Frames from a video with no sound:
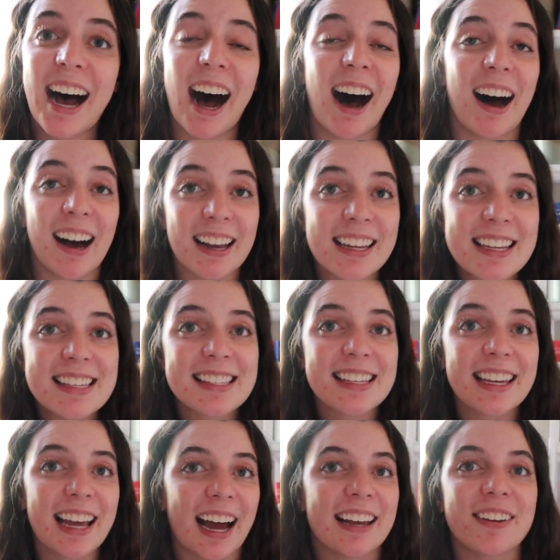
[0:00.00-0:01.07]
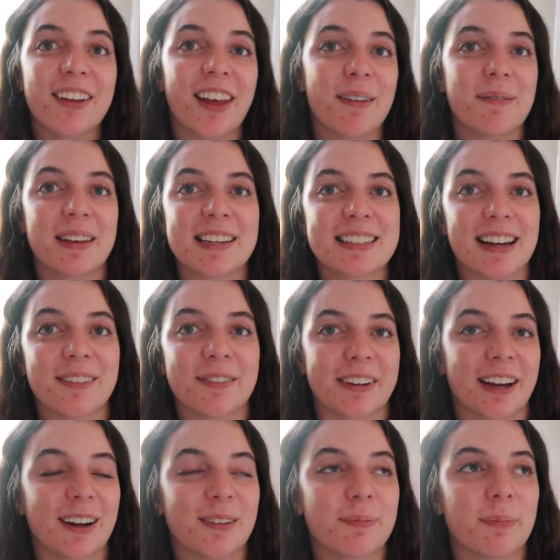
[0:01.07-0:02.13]
Honestly, I know that may sound
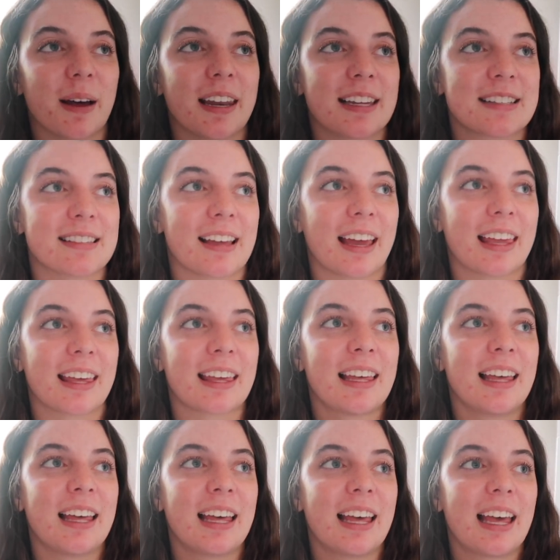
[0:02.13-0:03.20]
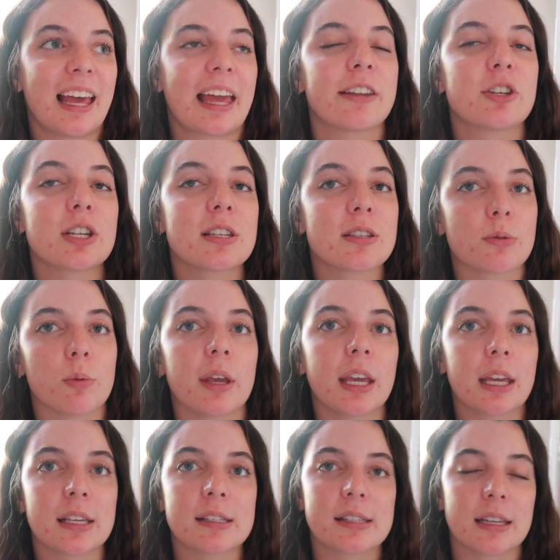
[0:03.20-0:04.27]
weird, but it's just
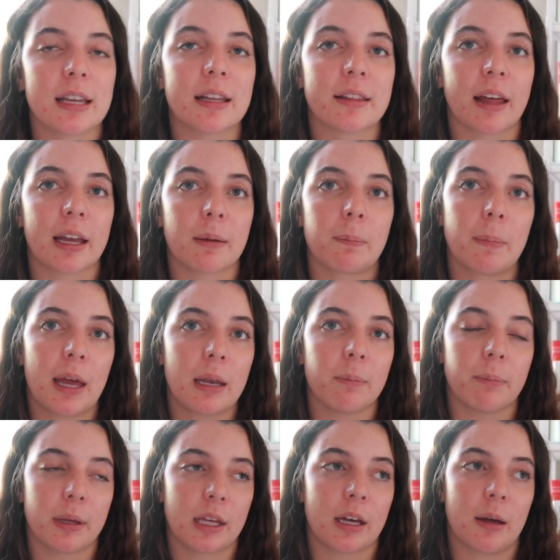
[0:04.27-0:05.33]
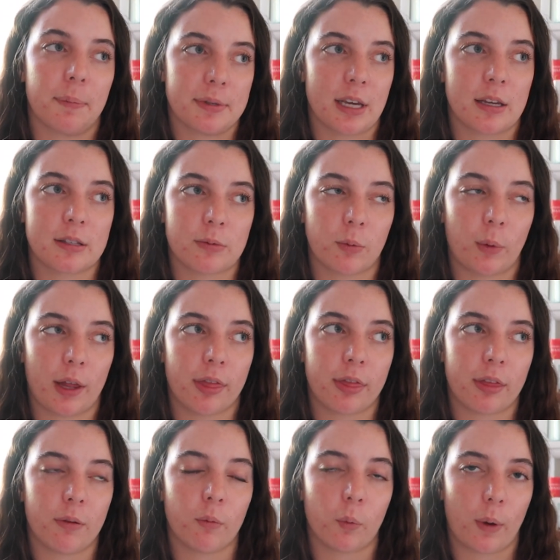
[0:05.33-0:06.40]
sweet seeing like men be obsessed with
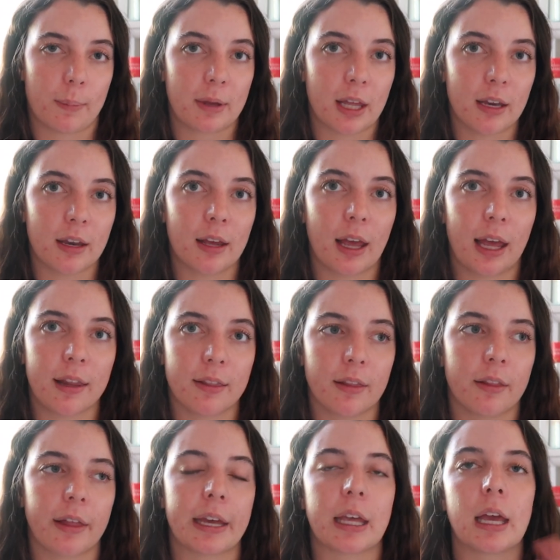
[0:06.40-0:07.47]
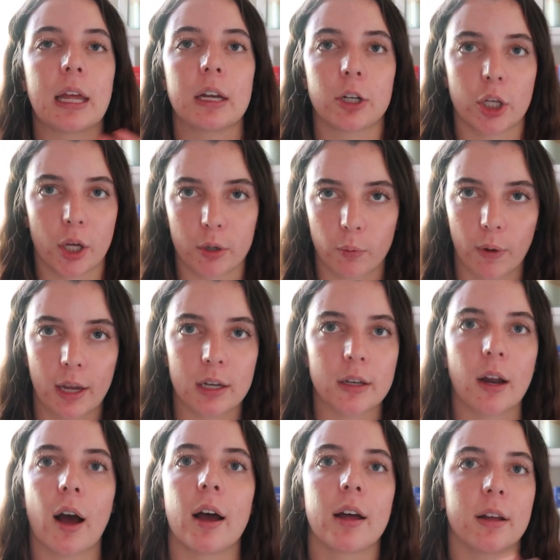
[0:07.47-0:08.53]
women and like in a good way,
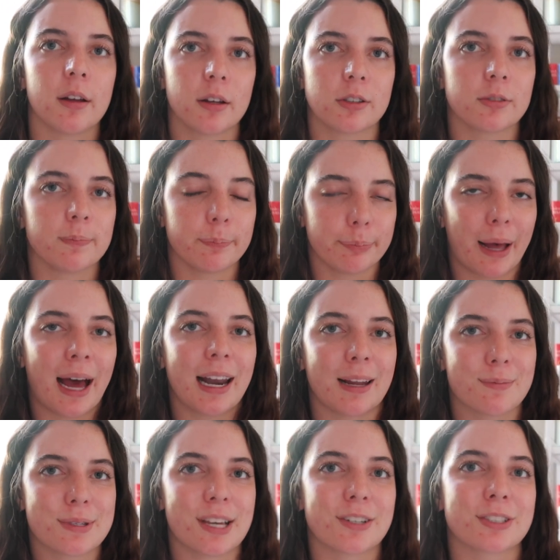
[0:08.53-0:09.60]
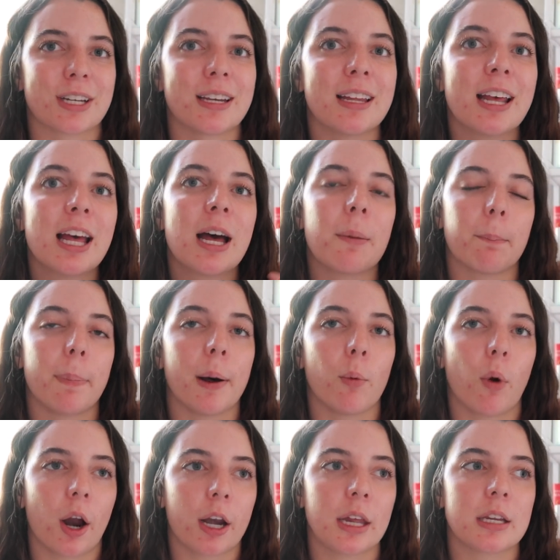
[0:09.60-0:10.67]
not a bad obsession,
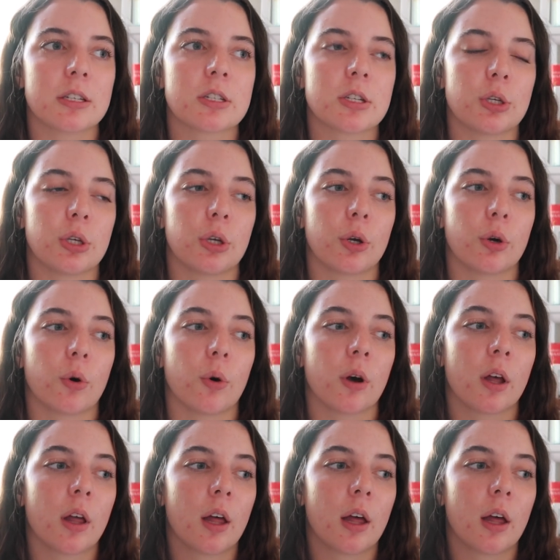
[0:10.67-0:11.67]
but wanting to